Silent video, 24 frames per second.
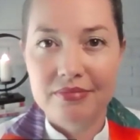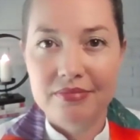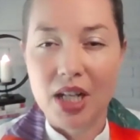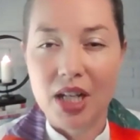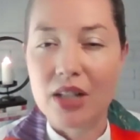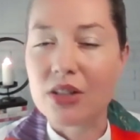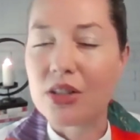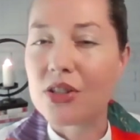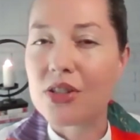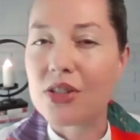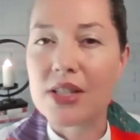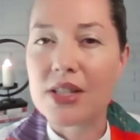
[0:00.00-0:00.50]

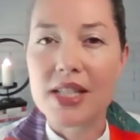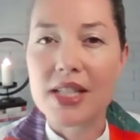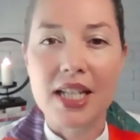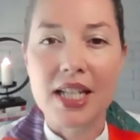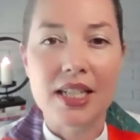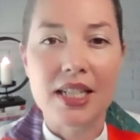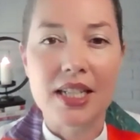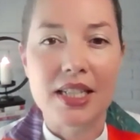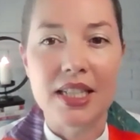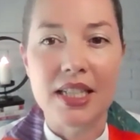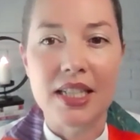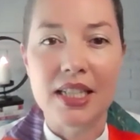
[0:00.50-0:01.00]

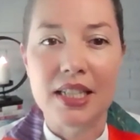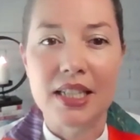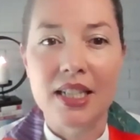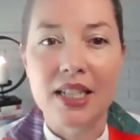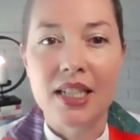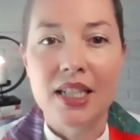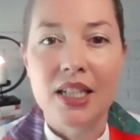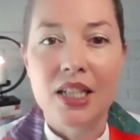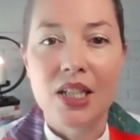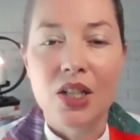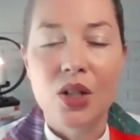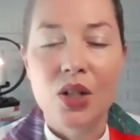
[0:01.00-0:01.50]
understanding
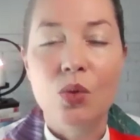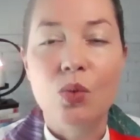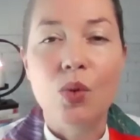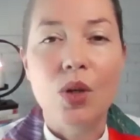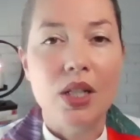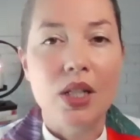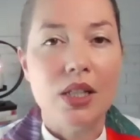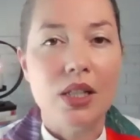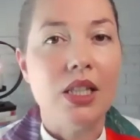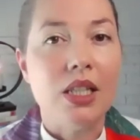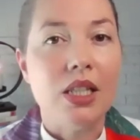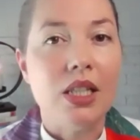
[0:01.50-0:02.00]

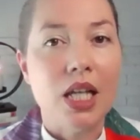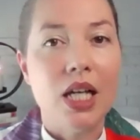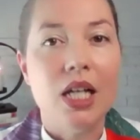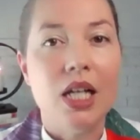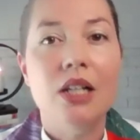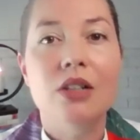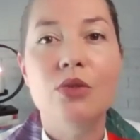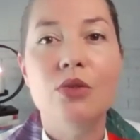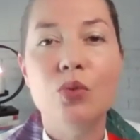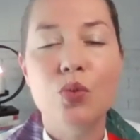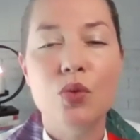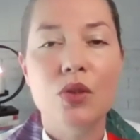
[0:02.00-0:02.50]
what
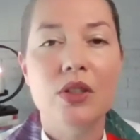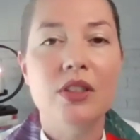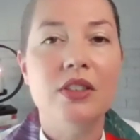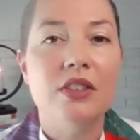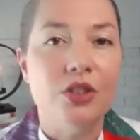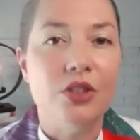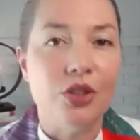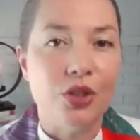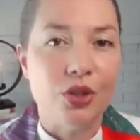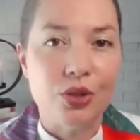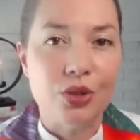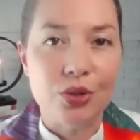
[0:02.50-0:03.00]
love would
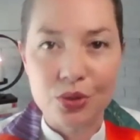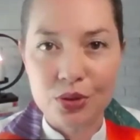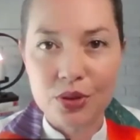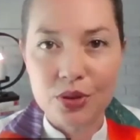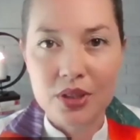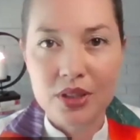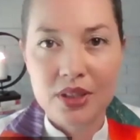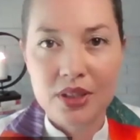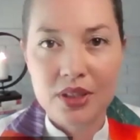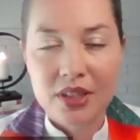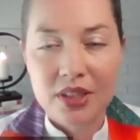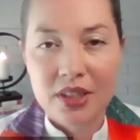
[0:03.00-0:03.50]

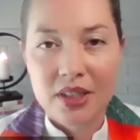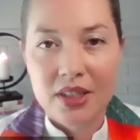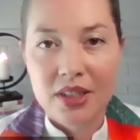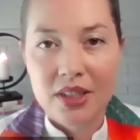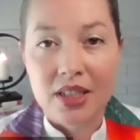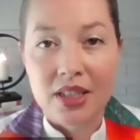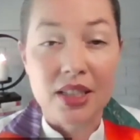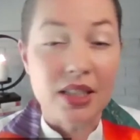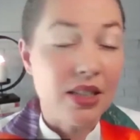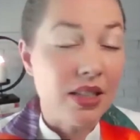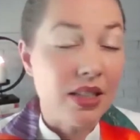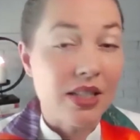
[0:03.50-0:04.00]
do
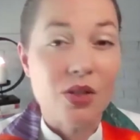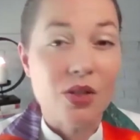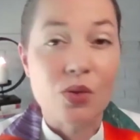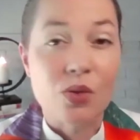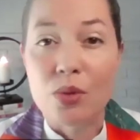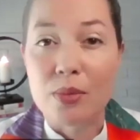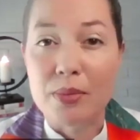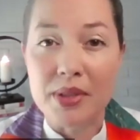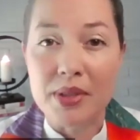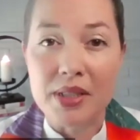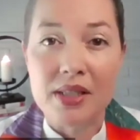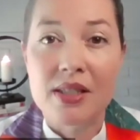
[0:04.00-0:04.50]
in this
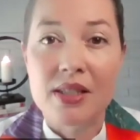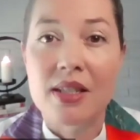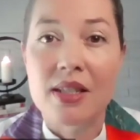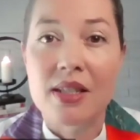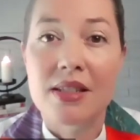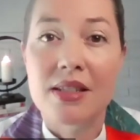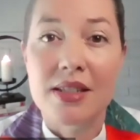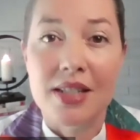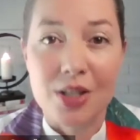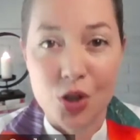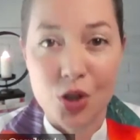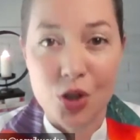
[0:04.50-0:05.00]
woman's
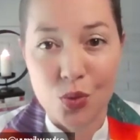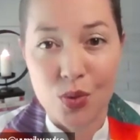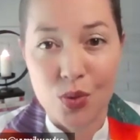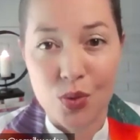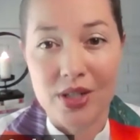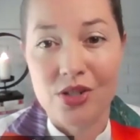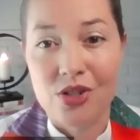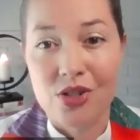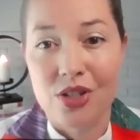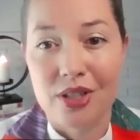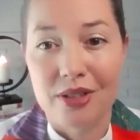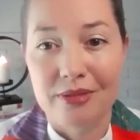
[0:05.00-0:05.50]

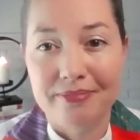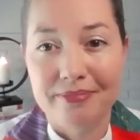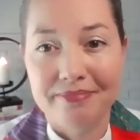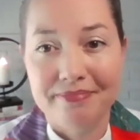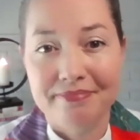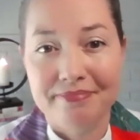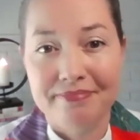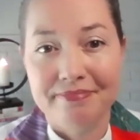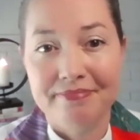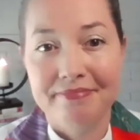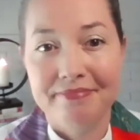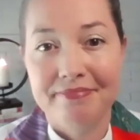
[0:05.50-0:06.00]
situation.
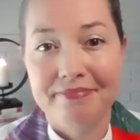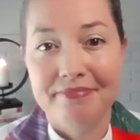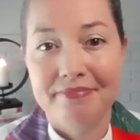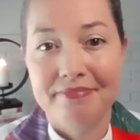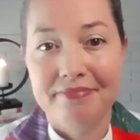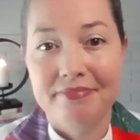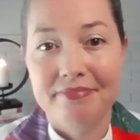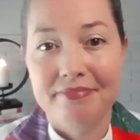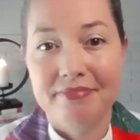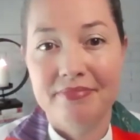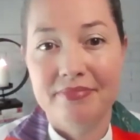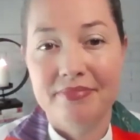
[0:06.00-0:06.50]

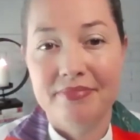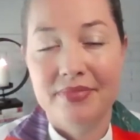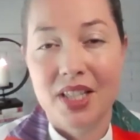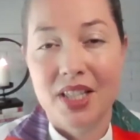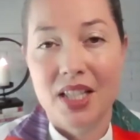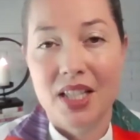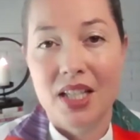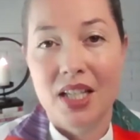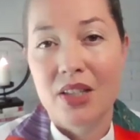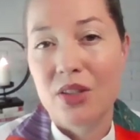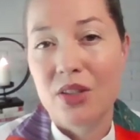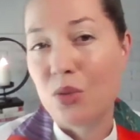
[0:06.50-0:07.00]

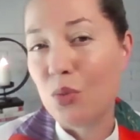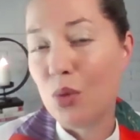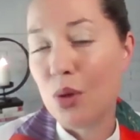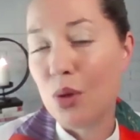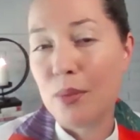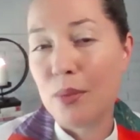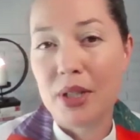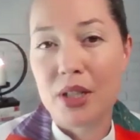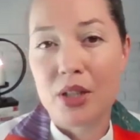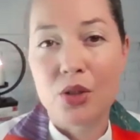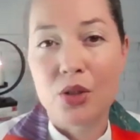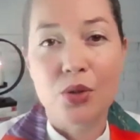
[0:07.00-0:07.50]
The
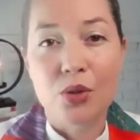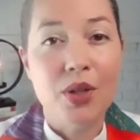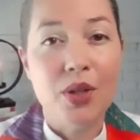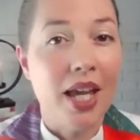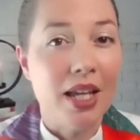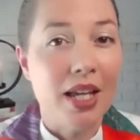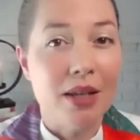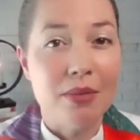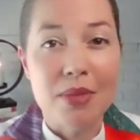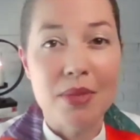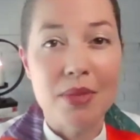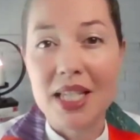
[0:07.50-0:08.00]
woman who
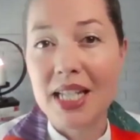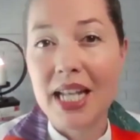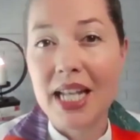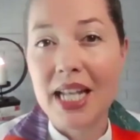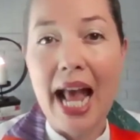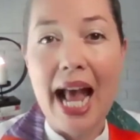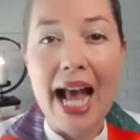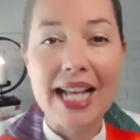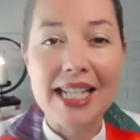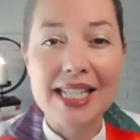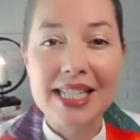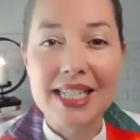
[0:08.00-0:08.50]
came in
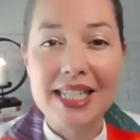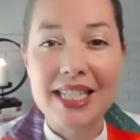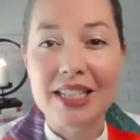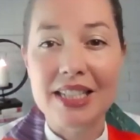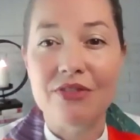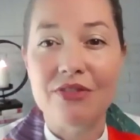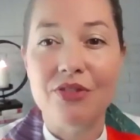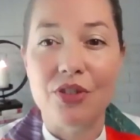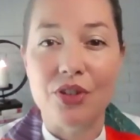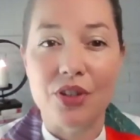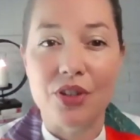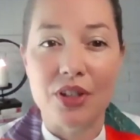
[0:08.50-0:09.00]

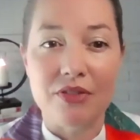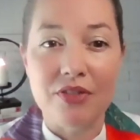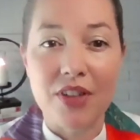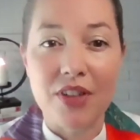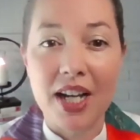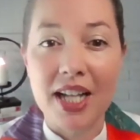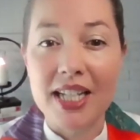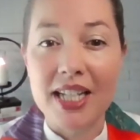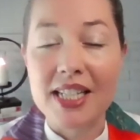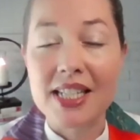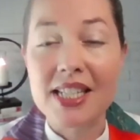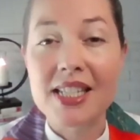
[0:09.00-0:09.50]
asking for
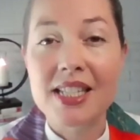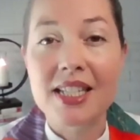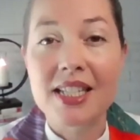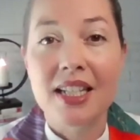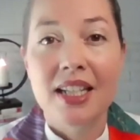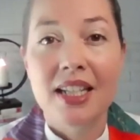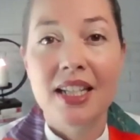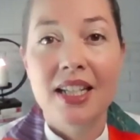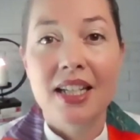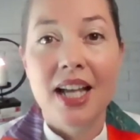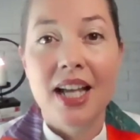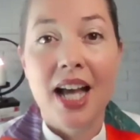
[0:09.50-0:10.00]
advice
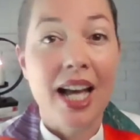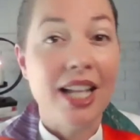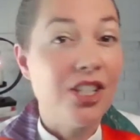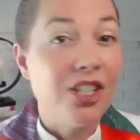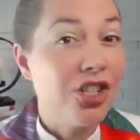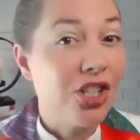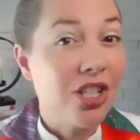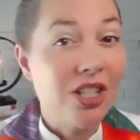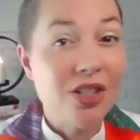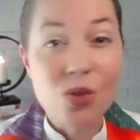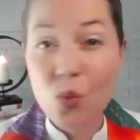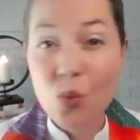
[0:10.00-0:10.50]
had
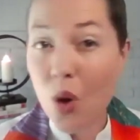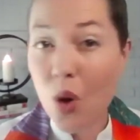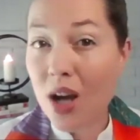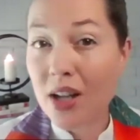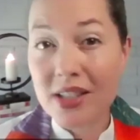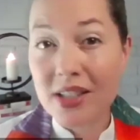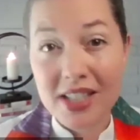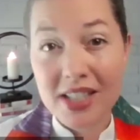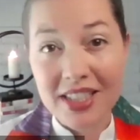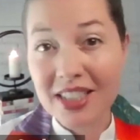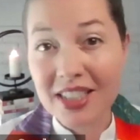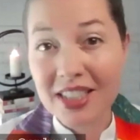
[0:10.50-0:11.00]
just
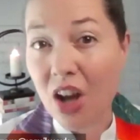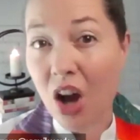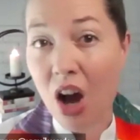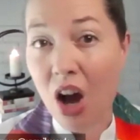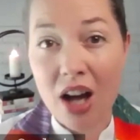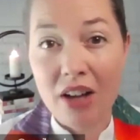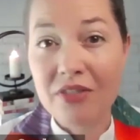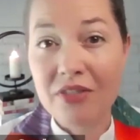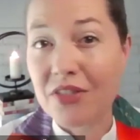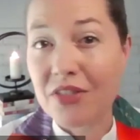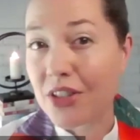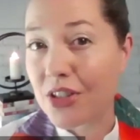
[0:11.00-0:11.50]
walked in
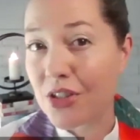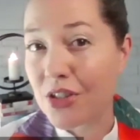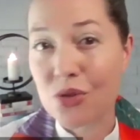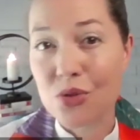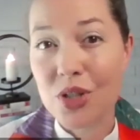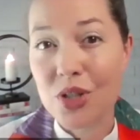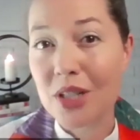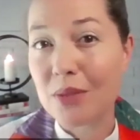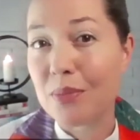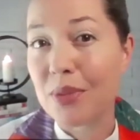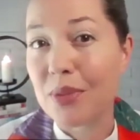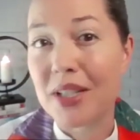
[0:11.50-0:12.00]
off the
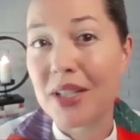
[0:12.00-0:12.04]
street